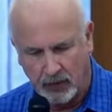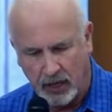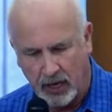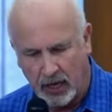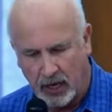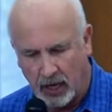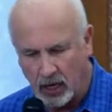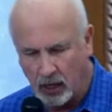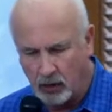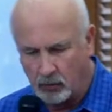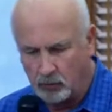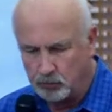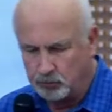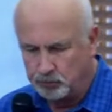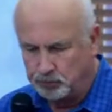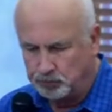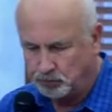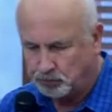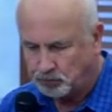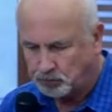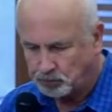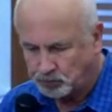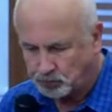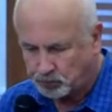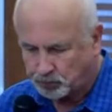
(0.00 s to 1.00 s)
Um,
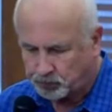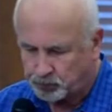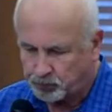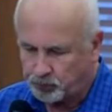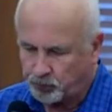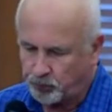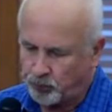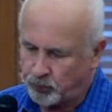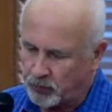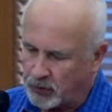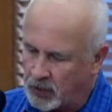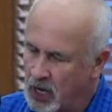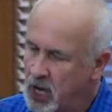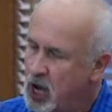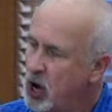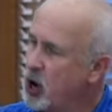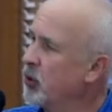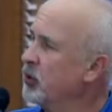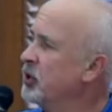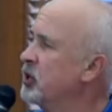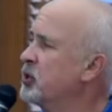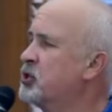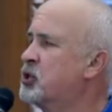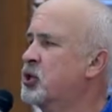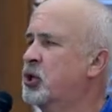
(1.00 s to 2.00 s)

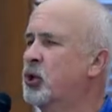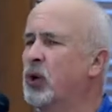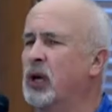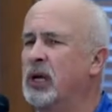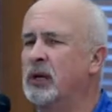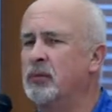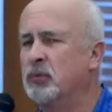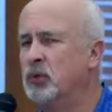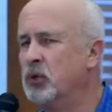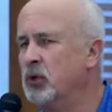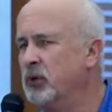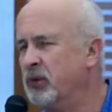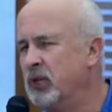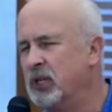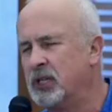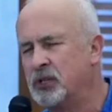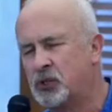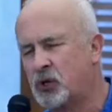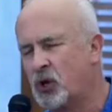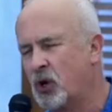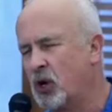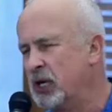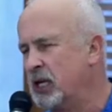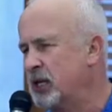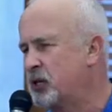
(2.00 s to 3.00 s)
oh, there's a great movie.
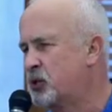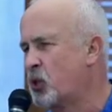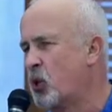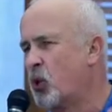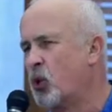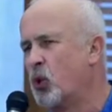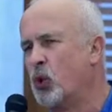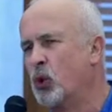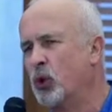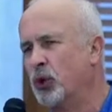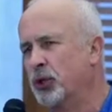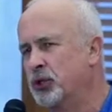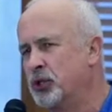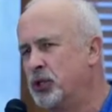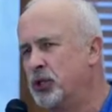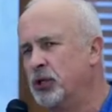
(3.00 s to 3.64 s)
It's, it's old